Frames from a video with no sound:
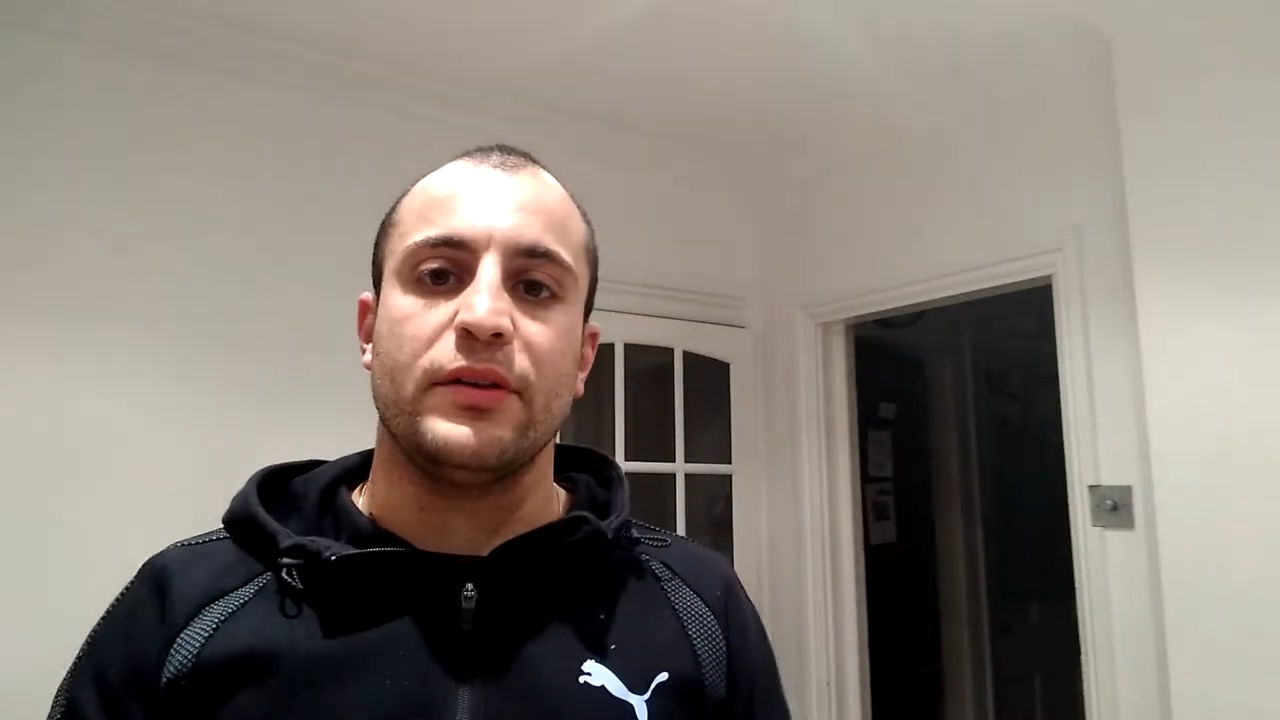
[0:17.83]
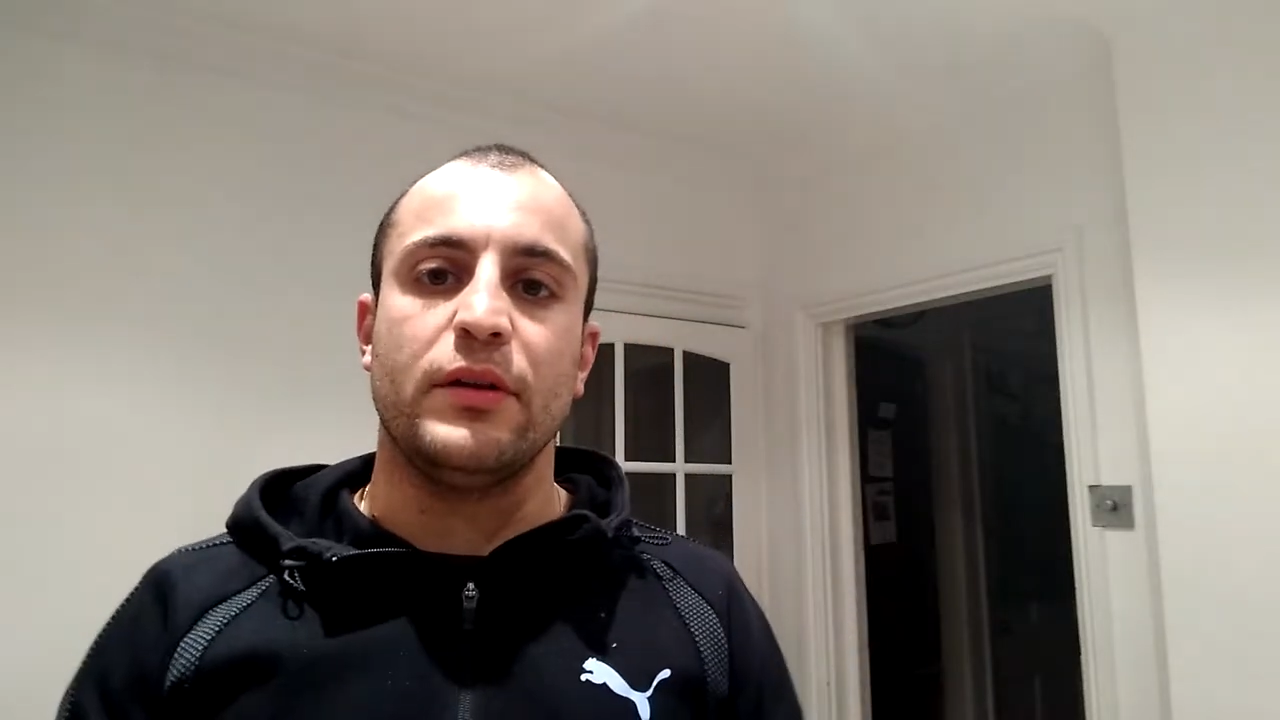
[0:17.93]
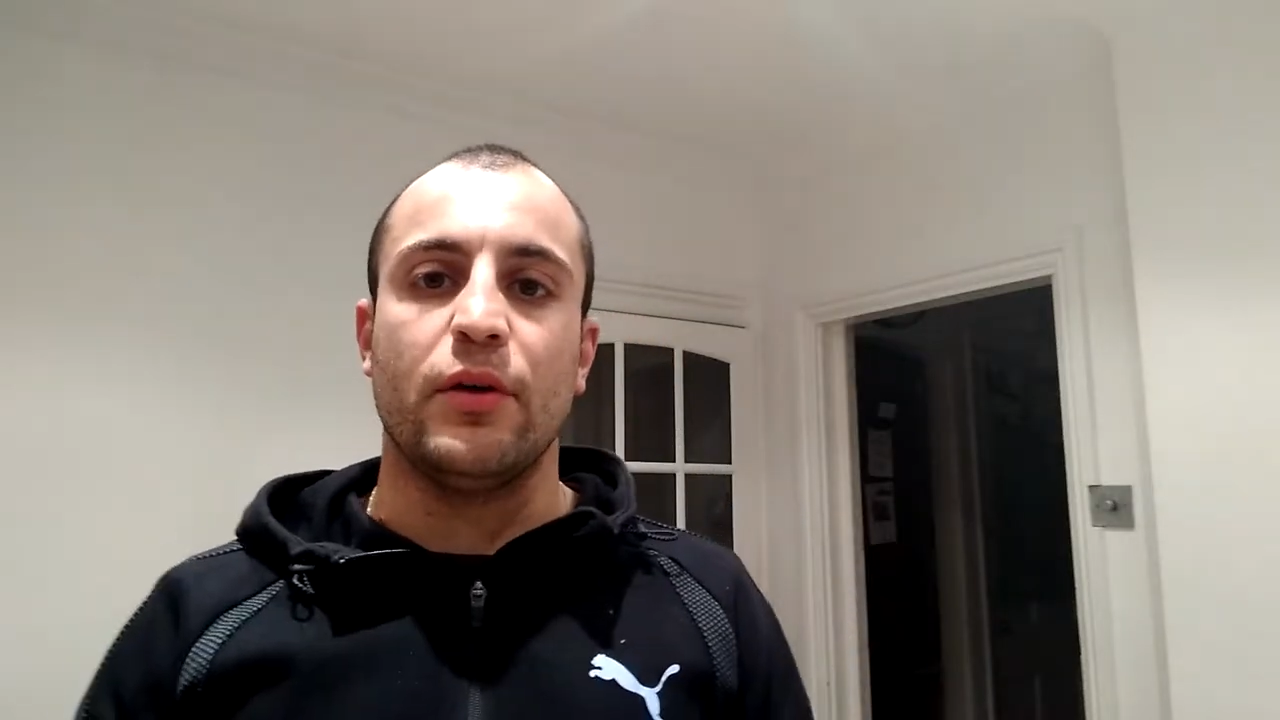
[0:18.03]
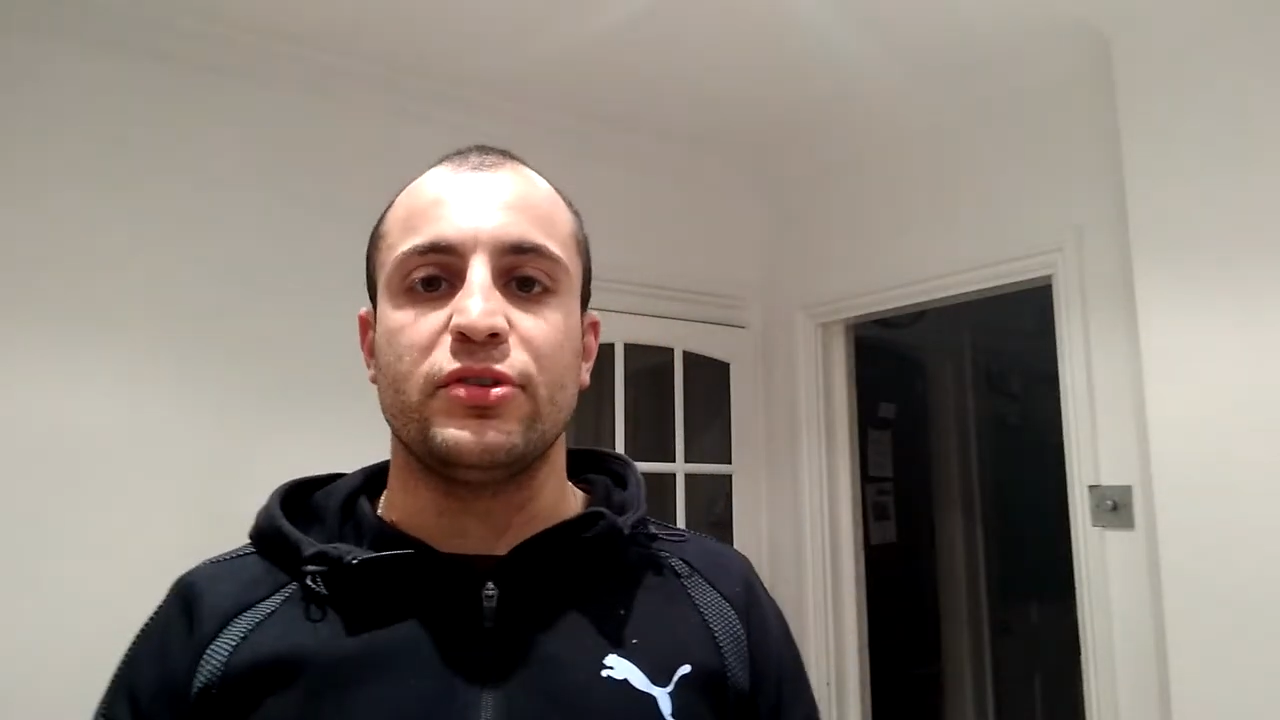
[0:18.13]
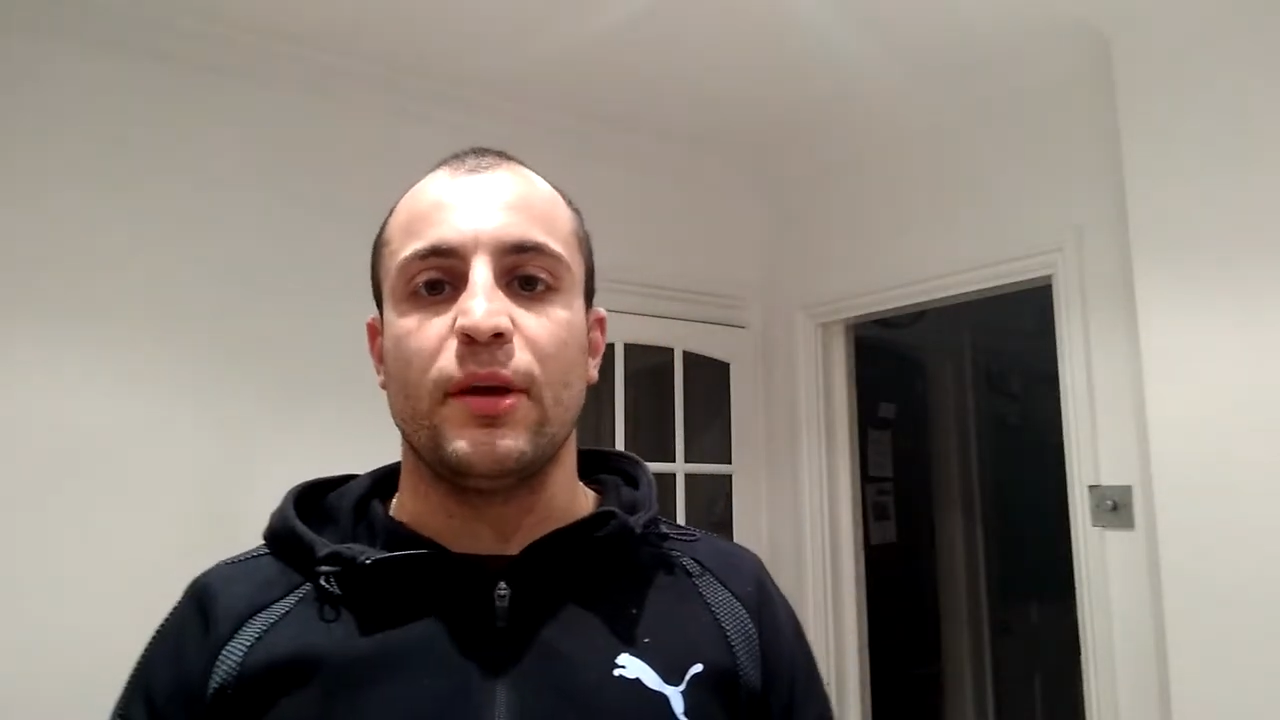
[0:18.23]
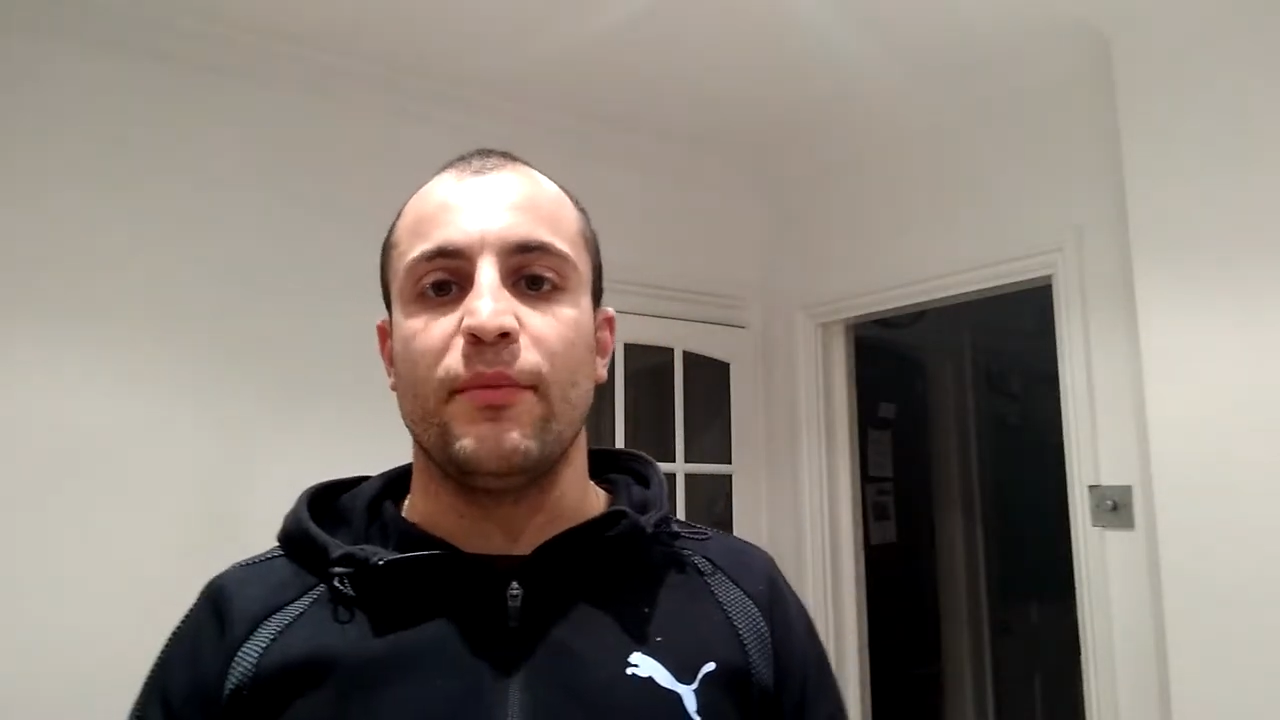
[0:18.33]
I know some